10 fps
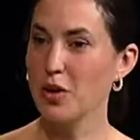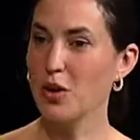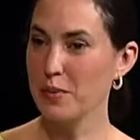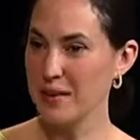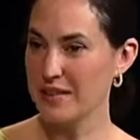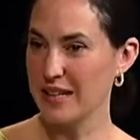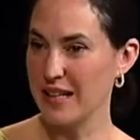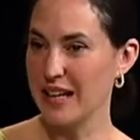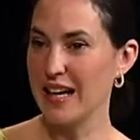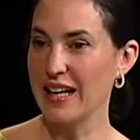
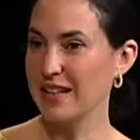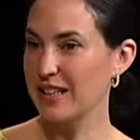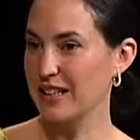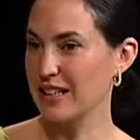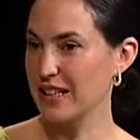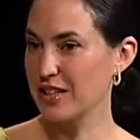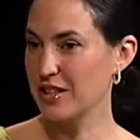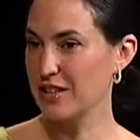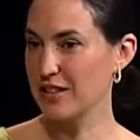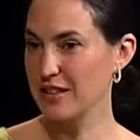obesity and the
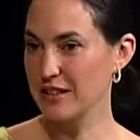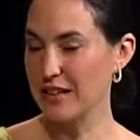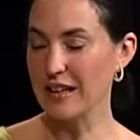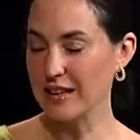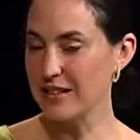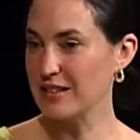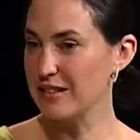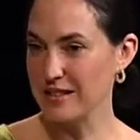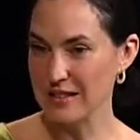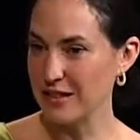connection is
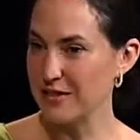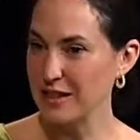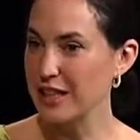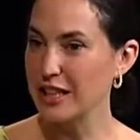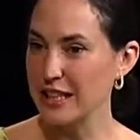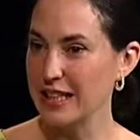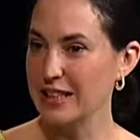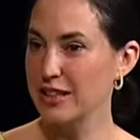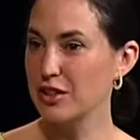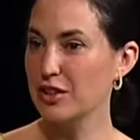definitely
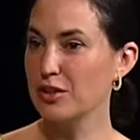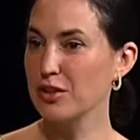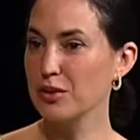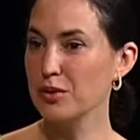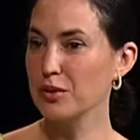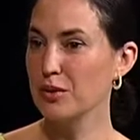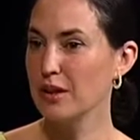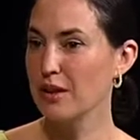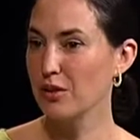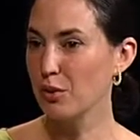connected to
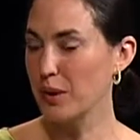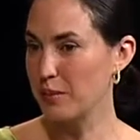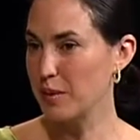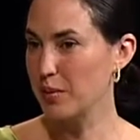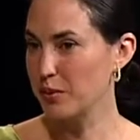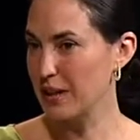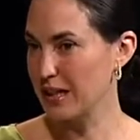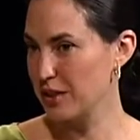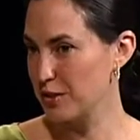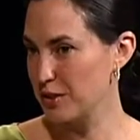the way people
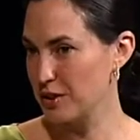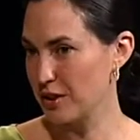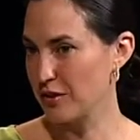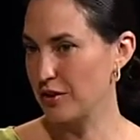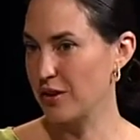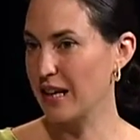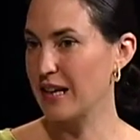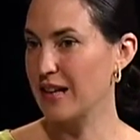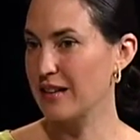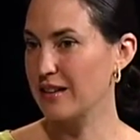relate to each other
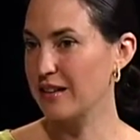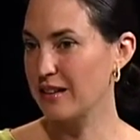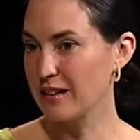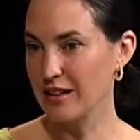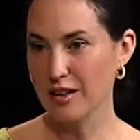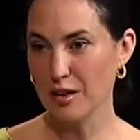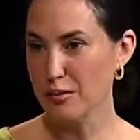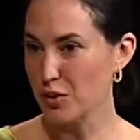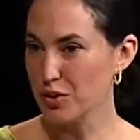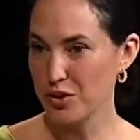and the
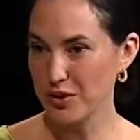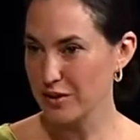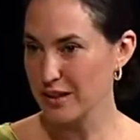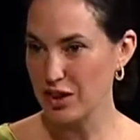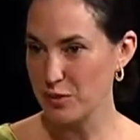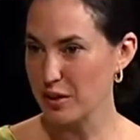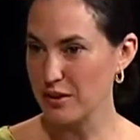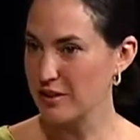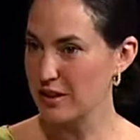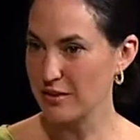emotional
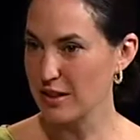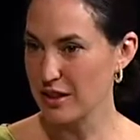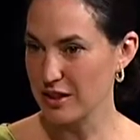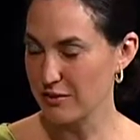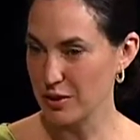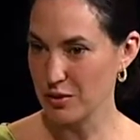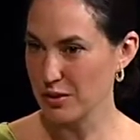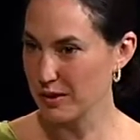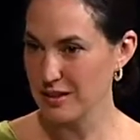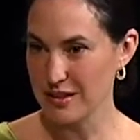experience of the
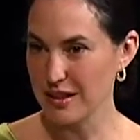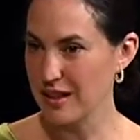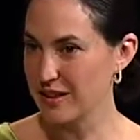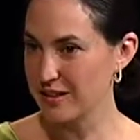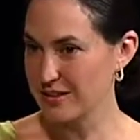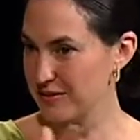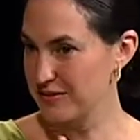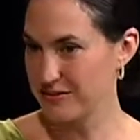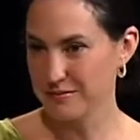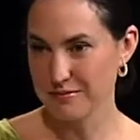individual. It's not
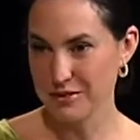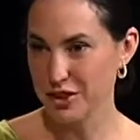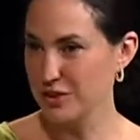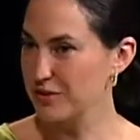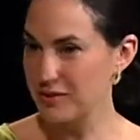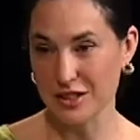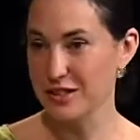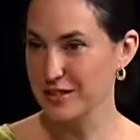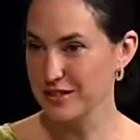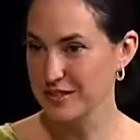just
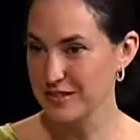physical.